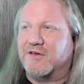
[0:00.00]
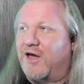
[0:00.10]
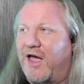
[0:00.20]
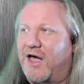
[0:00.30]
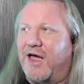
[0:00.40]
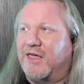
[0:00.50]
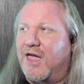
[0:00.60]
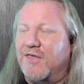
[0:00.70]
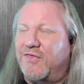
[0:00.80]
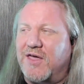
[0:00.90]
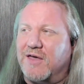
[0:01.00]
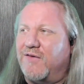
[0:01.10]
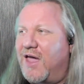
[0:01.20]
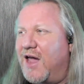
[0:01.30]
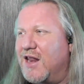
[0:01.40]
I can't think
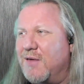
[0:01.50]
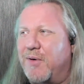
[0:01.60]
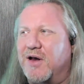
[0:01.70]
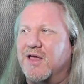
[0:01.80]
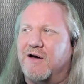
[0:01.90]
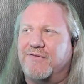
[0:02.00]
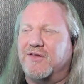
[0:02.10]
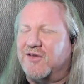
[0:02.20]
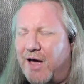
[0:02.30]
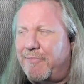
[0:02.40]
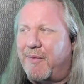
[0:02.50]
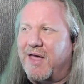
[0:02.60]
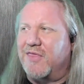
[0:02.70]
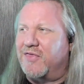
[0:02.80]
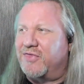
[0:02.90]
of anybody off the top of
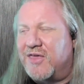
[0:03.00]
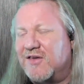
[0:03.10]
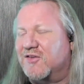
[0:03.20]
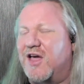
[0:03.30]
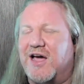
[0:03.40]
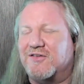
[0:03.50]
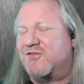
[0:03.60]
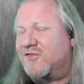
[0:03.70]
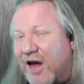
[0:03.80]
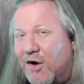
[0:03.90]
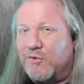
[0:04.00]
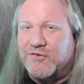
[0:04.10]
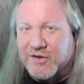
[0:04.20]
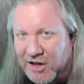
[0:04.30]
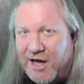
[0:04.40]
my head this guy
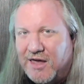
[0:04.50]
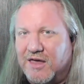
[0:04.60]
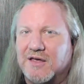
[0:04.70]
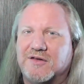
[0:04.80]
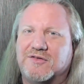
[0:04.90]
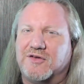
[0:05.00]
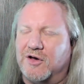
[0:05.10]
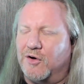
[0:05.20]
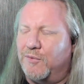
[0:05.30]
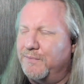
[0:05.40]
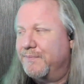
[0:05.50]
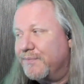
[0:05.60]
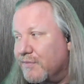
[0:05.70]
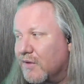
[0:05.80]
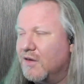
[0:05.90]
sounds like. So
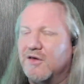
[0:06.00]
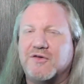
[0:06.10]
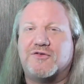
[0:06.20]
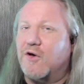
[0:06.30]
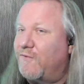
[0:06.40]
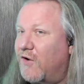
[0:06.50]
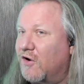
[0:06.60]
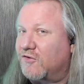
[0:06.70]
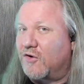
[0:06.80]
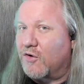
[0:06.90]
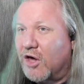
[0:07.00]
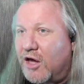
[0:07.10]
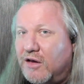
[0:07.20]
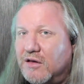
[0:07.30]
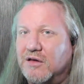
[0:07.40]
far, so
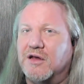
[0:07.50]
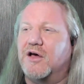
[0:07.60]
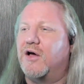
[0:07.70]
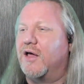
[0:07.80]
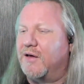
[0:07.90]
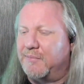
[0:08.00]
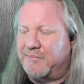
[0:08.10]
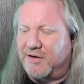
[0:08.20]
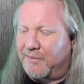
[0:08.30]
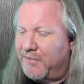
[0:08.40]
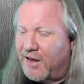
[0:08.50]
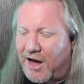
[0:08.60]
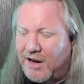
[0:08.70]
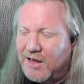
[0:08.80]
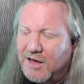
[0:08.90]
good. You know, I'm
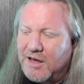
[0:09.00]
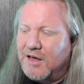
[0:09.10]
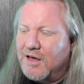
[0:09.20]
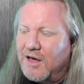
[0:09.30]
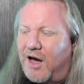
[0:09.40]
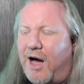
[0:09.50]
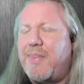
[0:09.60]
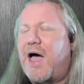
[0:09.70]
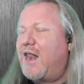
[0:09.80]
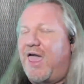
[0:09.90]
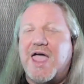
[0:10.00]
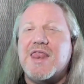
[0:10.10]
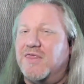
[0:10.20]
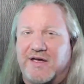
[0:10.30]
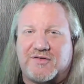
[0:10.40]
not
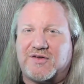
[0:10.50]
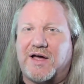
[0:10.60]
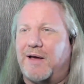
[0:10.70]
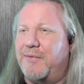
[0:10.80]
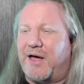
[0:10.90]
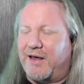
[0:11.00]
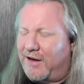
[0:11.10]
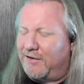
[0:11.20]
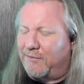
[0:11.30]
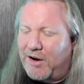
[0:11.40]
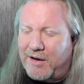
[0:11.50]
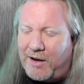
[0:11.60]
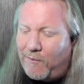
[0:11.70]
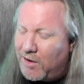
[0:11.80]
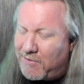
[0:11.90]
hating this. I
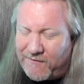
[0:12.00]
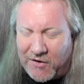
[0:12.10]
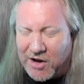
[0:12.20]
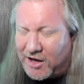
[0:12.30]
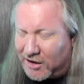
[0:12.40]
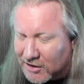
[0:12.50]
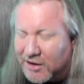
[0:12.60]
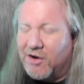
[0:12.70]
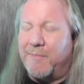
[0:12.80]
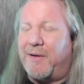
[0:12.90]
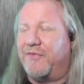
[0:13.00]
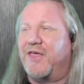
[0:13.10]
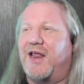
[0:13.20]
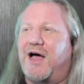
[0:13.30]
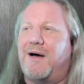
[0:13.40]
want to be very clear about
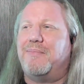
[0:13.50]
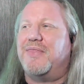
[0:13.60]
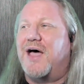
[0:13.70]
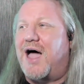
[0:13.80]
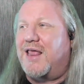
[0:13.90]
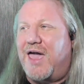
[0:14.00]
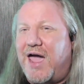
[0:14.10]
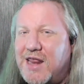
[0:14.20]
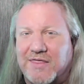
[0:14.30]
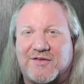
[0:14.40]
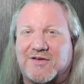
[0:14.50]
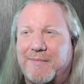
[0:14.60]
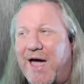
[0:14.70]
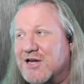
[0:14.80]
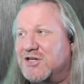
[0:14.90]
that. I'm not hating this.
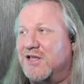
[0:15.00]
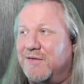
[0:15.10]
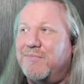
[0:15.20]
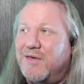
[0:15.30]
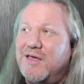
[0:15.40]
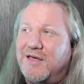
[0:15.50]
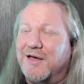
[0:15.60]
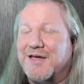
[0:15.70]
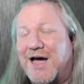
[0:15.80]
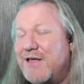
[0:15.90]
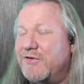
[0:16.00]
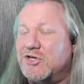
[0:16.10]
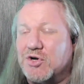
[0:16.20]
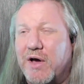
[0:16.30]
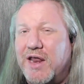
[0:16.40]
I'm kind of
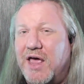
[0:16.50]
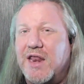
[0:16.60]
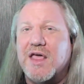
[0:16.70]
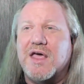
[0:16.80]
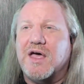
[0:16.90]
enjoying it.